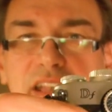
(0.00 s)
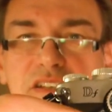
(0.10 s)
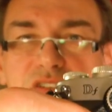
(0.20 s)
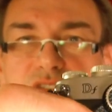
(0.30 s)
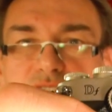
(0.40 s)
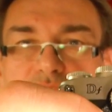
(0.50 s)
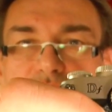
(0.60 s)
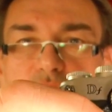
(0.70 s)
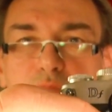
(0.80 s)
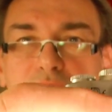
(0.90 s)
and
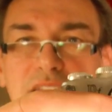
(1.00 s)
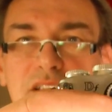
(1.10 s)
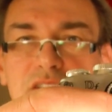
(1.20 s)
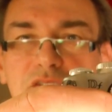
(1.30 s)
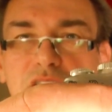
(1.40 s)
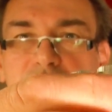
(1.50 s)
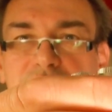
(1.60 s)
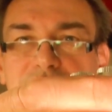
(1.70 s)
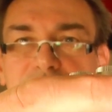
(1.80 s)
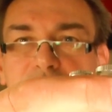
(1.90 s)
2 buttons. You can
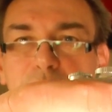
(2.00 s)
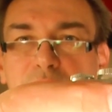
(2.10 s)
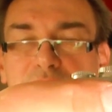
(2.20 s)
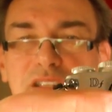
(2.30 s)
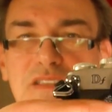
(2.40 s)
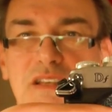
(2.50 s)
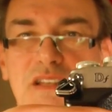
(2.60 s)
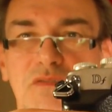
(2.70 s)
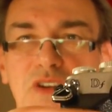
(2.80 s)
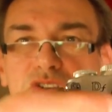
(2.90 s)
set the buttons
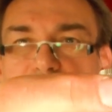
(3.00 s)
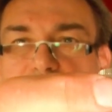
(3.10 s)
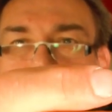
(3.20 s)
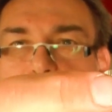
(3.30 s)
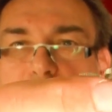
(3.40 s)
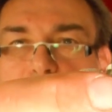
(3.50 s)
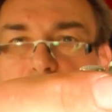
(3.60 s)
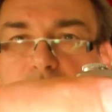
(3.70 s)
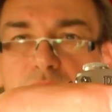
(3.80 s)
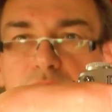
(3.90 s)
individually. One
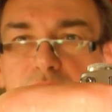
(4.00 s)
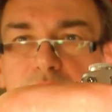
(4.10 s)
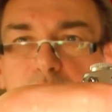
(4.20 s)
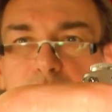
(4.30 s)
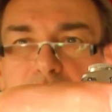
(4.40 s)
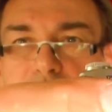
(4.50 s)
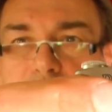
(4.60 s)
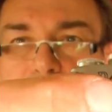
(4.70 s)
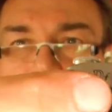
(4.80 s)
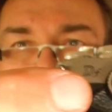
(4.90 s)
of the button
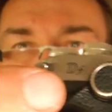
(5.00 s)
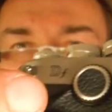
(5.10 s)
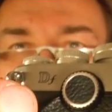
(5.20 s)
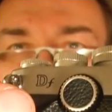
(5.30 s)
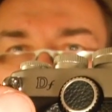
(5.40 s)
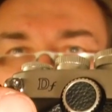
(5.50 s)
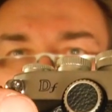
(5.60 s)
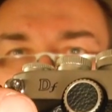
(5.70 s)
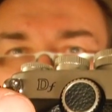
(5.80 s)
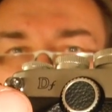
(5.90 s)
is
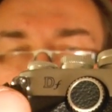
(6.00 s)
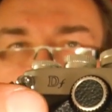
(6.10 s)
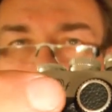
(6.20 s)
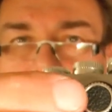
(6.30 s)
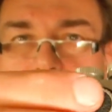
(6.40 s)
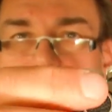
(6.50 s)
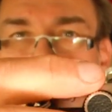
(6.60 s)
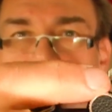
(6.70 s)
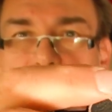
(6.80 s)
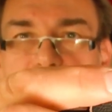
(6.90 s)
this one.
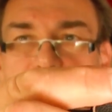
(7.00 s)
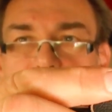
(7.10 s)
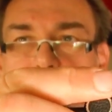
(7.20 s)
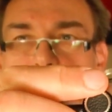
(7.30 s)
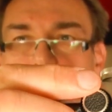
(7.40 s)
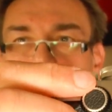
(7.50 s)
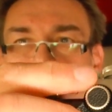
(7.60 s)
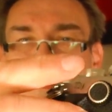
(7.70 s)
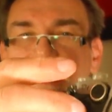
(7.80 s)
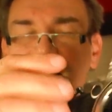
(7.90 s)

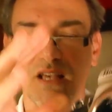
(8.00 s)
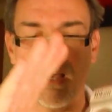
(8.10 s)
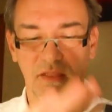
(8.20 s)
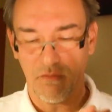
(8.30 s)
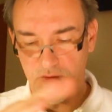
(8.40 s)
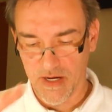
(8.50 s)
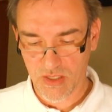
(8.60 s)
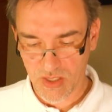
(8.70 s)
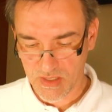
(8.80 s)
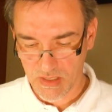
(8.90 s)
So these are the
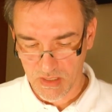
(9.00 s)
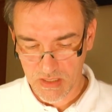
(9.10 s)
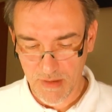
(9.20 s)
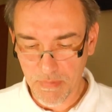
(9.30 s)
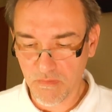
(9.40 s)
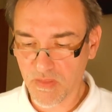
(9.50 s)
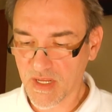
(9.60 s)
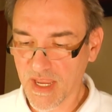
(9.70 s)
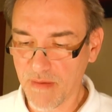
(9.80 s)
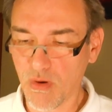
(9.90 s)
functions on top of the
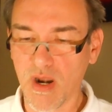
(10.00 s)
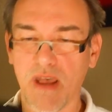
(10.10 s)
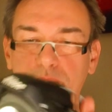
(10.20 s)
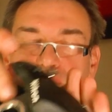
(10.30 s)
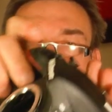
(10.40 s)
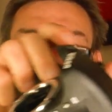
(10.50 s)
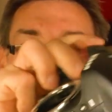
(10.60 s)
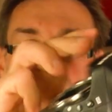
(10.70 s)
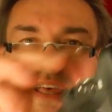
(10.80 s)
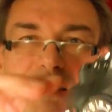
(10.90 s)
camera.
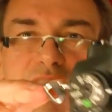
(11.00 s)
So let's